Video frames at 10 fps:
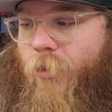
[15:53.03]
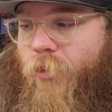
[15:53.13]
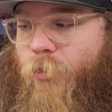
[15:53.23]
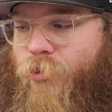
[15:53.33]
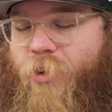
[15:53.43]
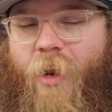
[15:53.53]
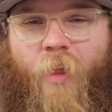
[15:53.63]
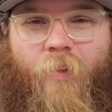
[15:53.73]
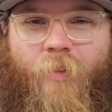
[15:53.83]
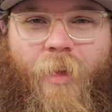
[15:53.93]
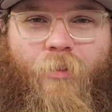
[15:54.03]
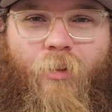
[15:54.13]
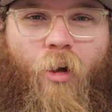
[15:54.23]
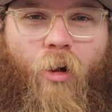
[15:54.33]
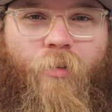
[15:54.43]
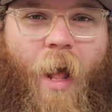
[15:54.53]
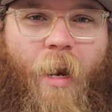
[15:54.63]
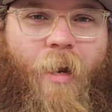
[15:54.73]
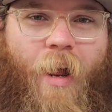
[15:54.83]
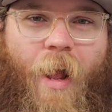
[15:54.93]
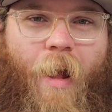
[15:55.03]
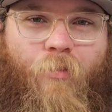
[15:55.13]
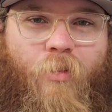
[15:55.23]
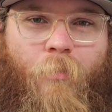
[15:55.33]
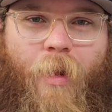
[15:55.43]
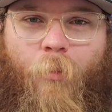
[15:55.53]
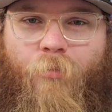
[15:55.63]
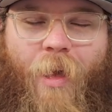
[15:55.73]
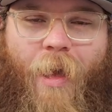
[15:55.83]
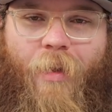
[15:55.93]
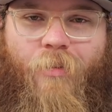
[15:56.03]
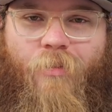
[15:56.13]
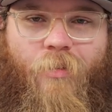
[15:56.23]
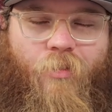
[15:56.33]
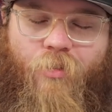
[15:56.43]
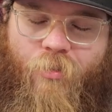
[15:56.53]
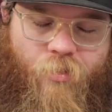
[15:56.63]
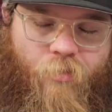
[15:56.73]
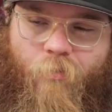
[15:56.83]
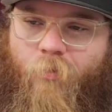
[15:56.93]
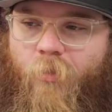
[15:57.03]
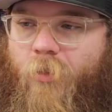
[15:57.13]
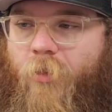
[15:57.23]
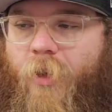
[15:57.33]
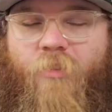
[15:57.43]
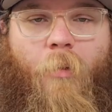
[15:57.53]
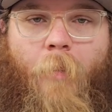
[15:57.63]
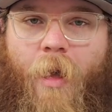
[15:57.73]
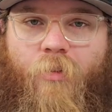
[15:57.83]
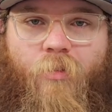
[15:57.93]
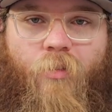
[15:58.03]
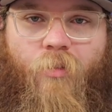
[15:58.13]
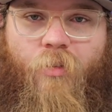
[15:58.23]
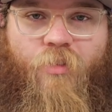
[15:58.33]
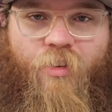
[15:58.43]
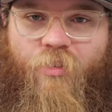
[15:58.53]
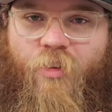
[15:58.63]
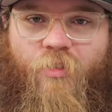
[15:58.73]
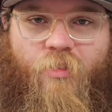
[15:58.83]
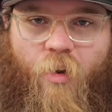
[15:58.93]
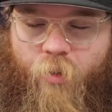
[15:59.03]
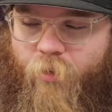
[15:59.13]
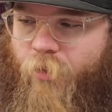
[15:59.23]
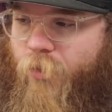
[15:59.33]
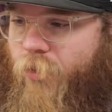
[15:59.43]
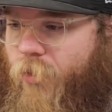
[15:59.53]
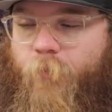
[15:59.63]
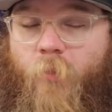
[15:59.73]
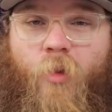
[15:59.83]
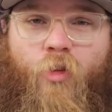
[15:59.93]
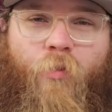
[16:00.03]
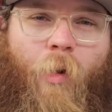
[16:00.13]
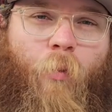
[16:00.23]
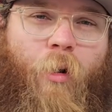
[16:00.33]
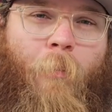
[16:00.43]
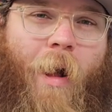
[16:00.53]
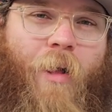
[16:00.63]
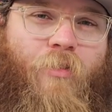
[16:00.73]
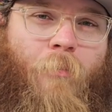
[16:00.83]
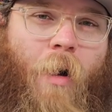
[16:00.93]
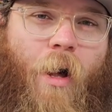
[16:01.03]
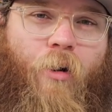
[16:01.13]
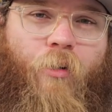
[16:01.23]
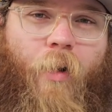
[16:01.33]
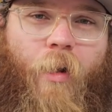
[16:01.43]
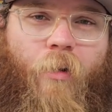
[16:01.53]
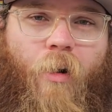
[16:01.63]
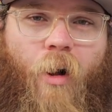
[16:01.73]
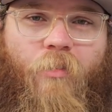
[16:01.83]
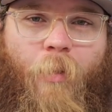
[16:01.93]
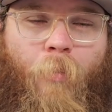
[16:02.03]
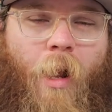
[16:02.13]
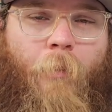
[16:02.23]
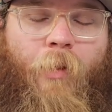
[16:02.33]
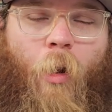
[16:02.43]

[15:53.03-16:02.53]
Especially now that they took all 9.5s and made them 10s. It's a mess. CGC's done. So if I were to buy some modern graded cards, I'd probably